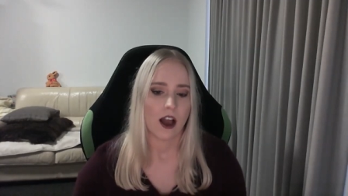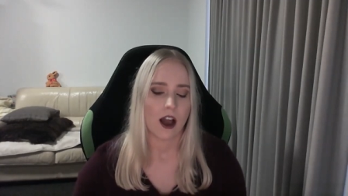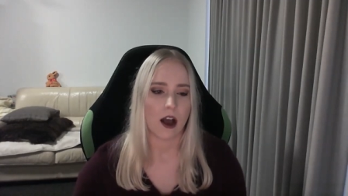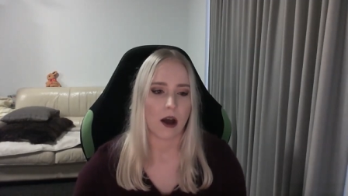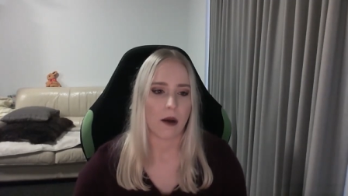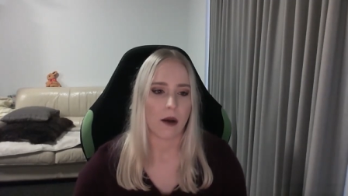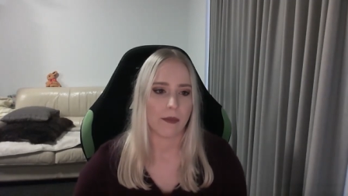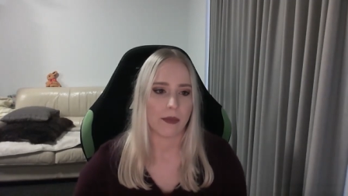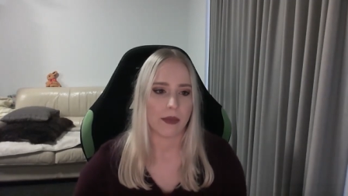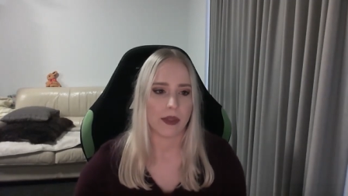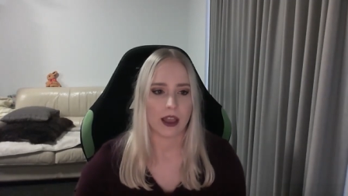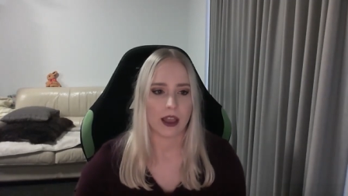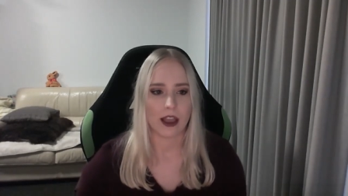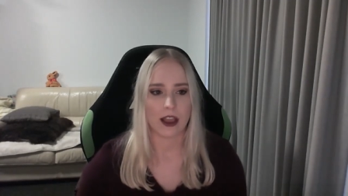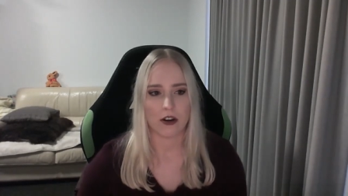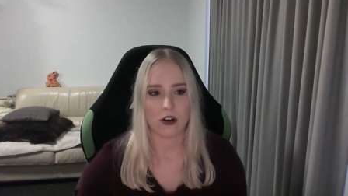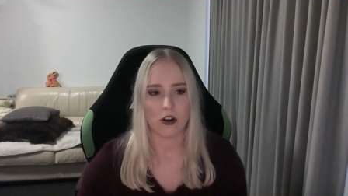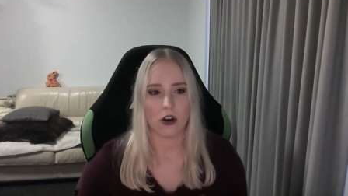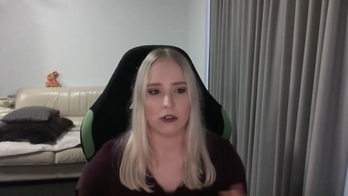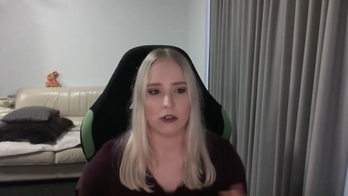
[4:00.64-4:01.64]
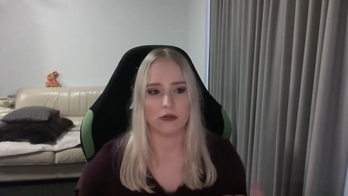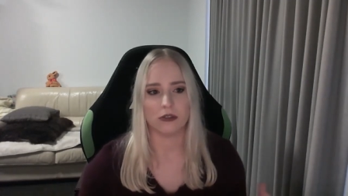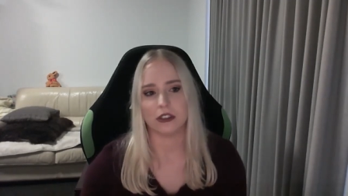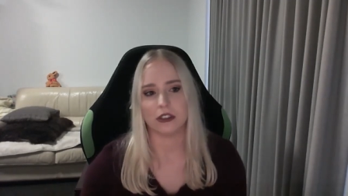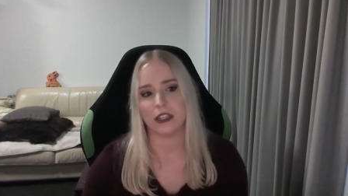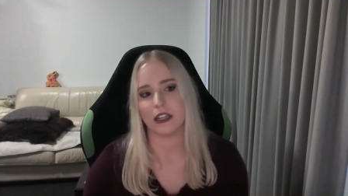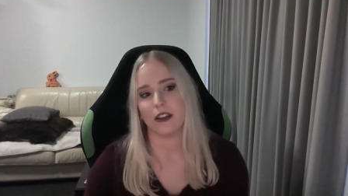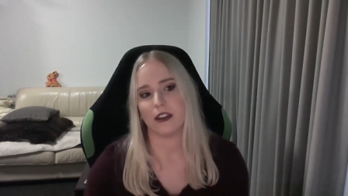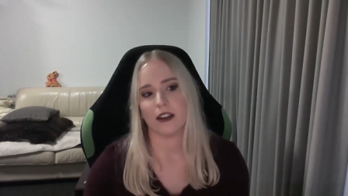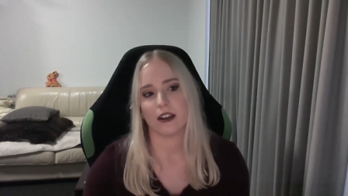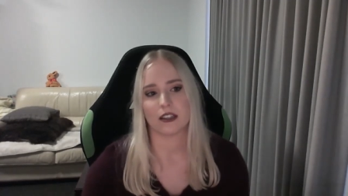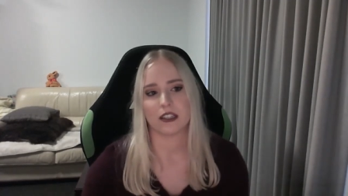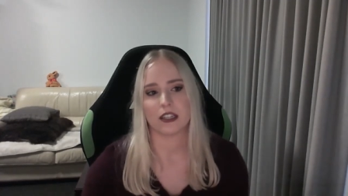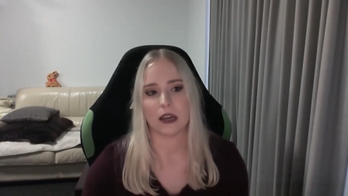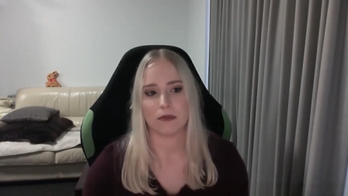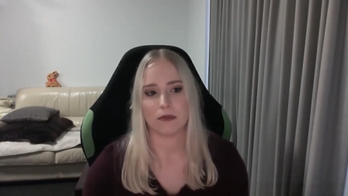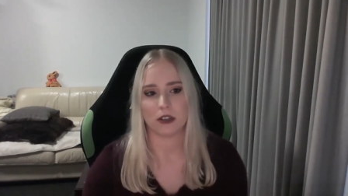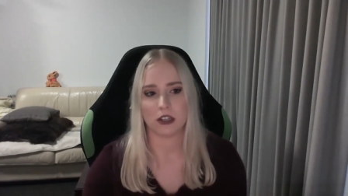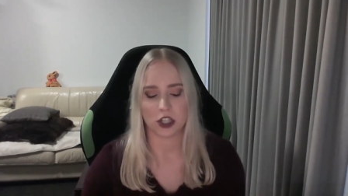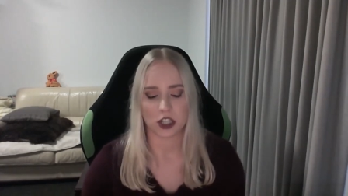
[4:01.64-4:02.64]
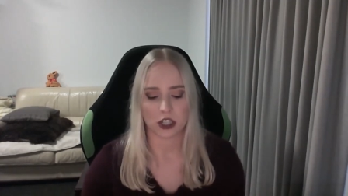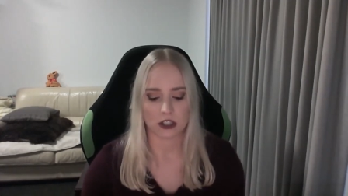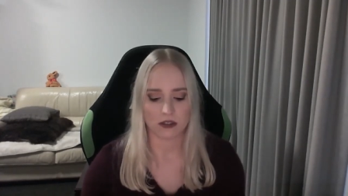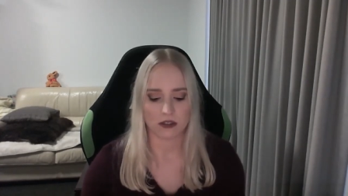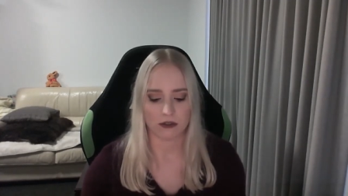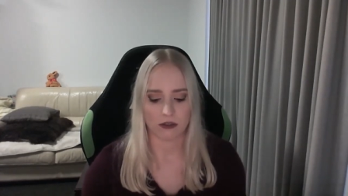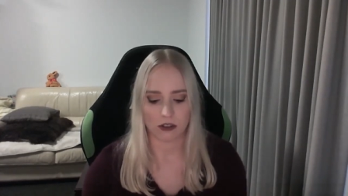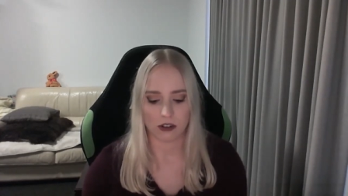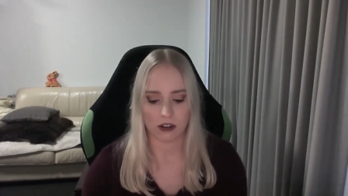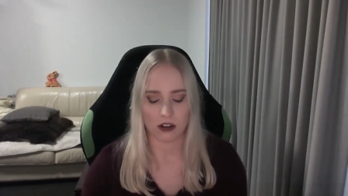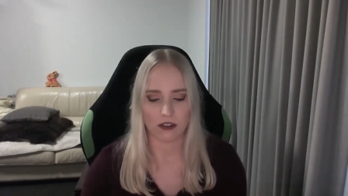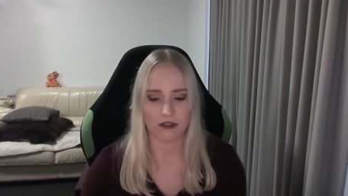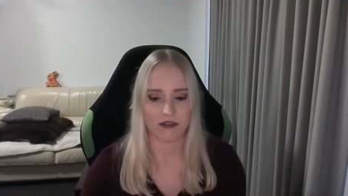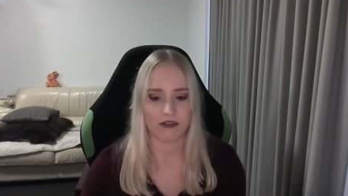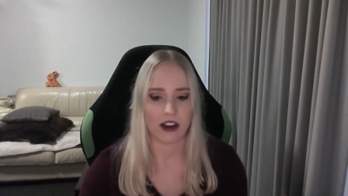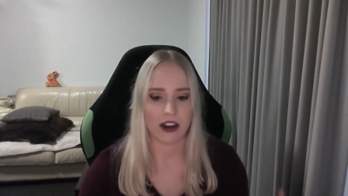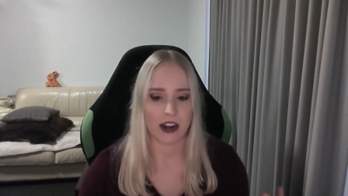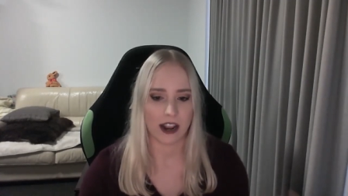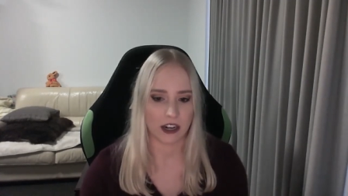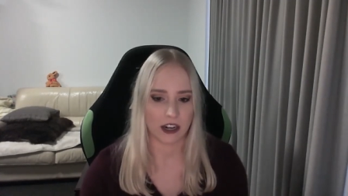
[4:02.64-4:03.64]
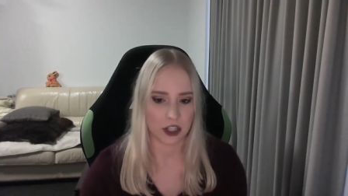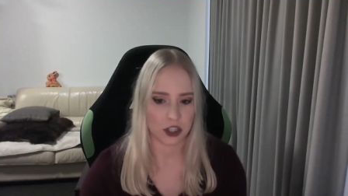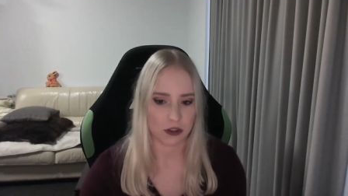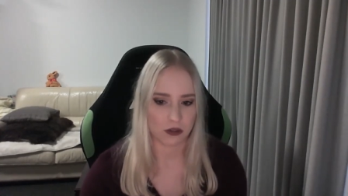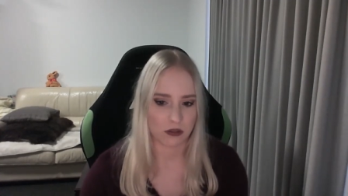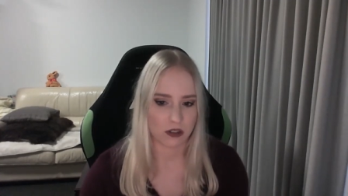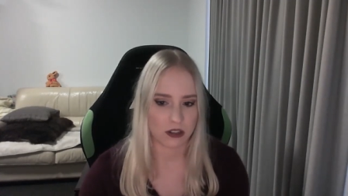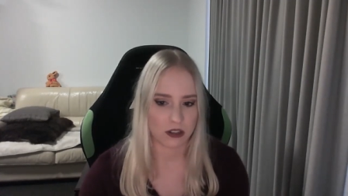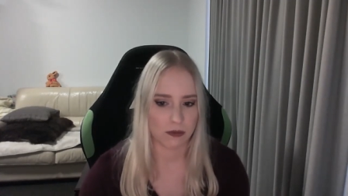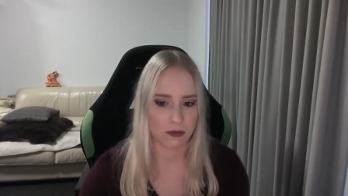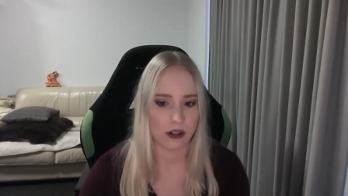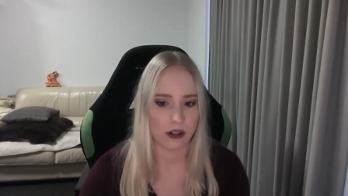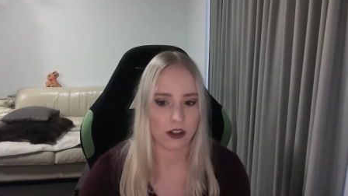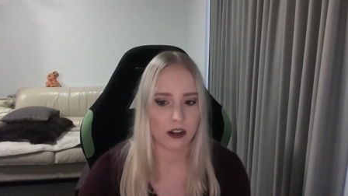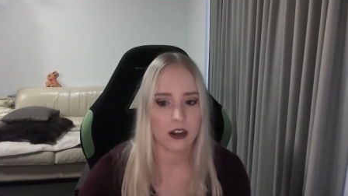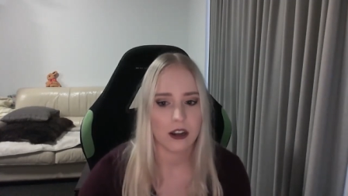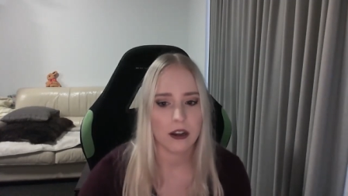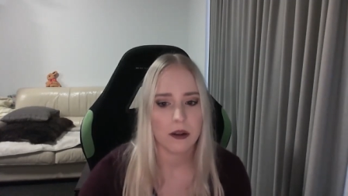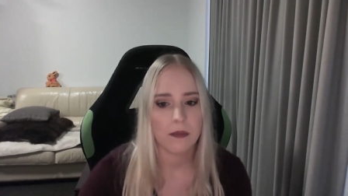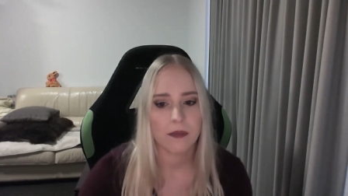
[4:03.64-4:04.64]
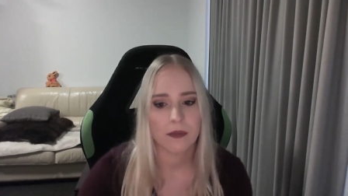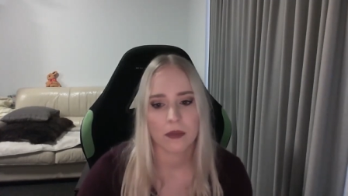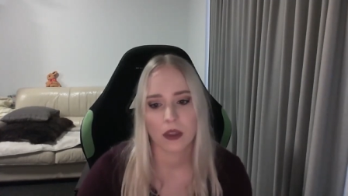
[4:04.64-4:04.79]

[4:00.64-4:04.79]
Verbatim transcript: um, and not really accept it just for financial stability.